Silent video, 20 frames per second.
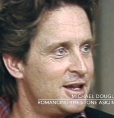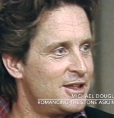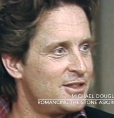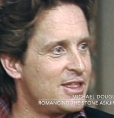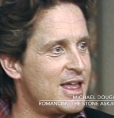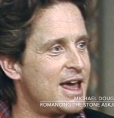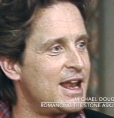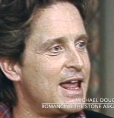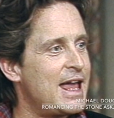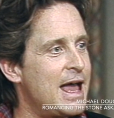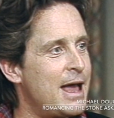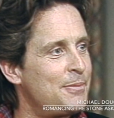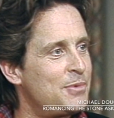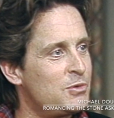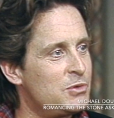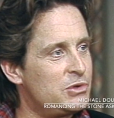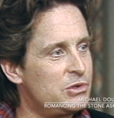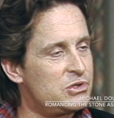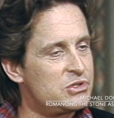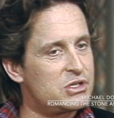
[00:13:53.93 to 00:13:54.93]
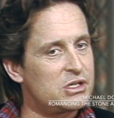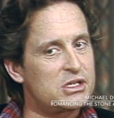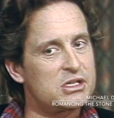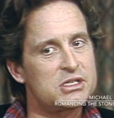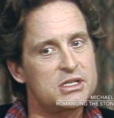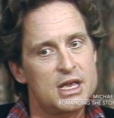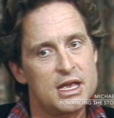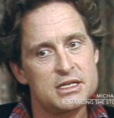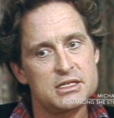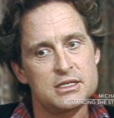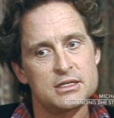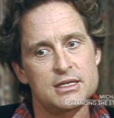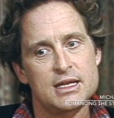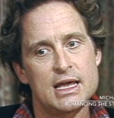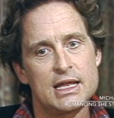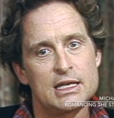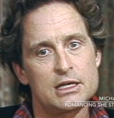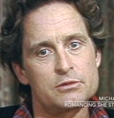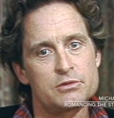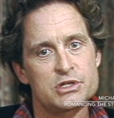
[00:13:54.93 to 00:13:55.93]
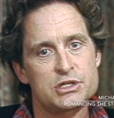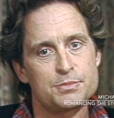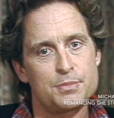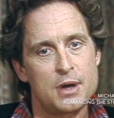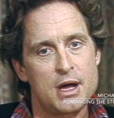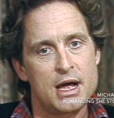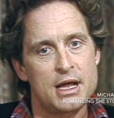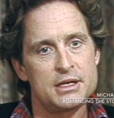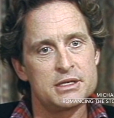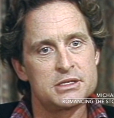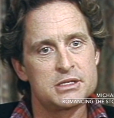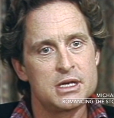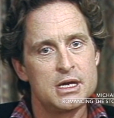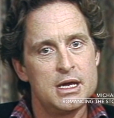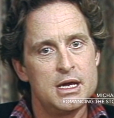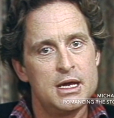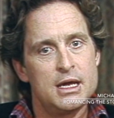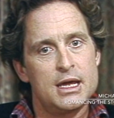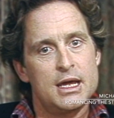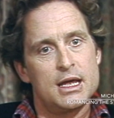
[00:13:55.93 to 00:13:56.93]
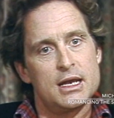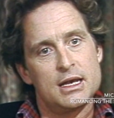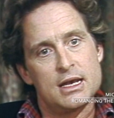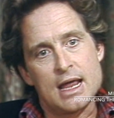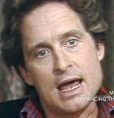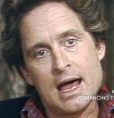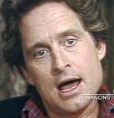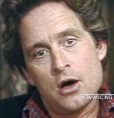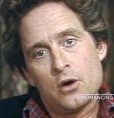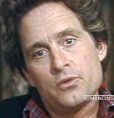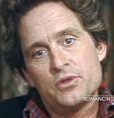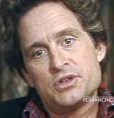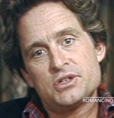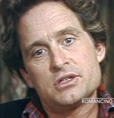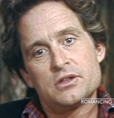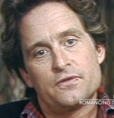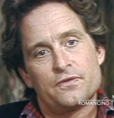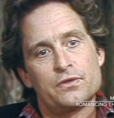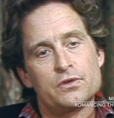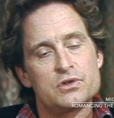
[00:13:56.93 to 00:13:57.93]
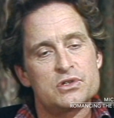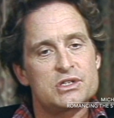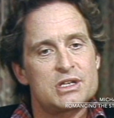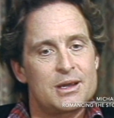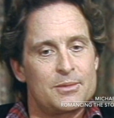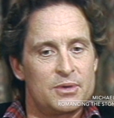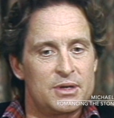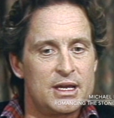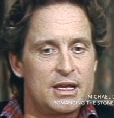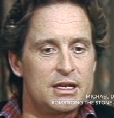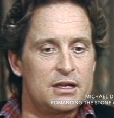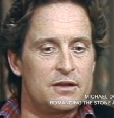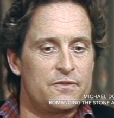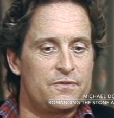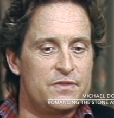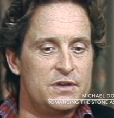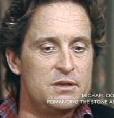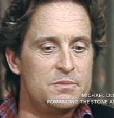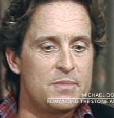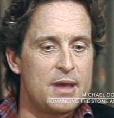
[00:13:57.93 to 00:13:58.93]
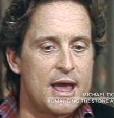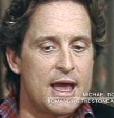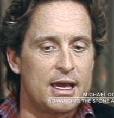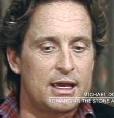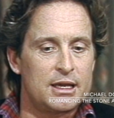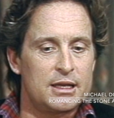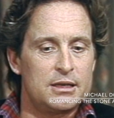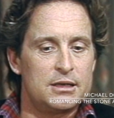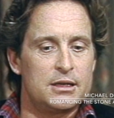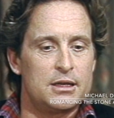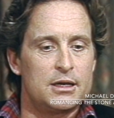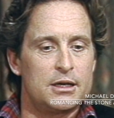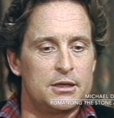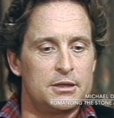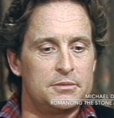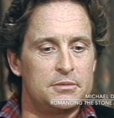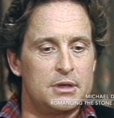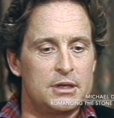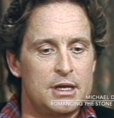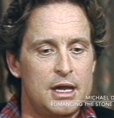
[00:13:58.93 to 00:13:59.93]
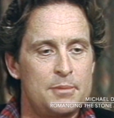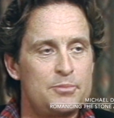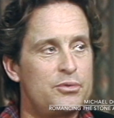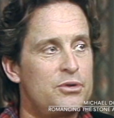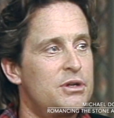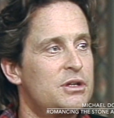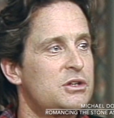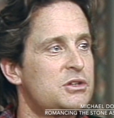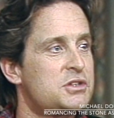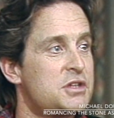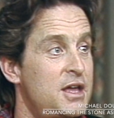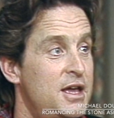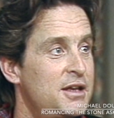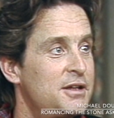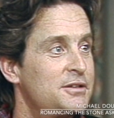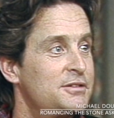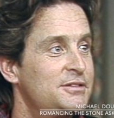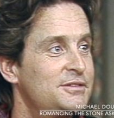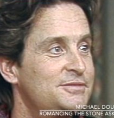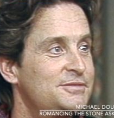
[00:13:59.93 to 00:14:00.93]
happy with your success and getting a response. And now this is the first time we're getting a feedback, and I'm pretty excited.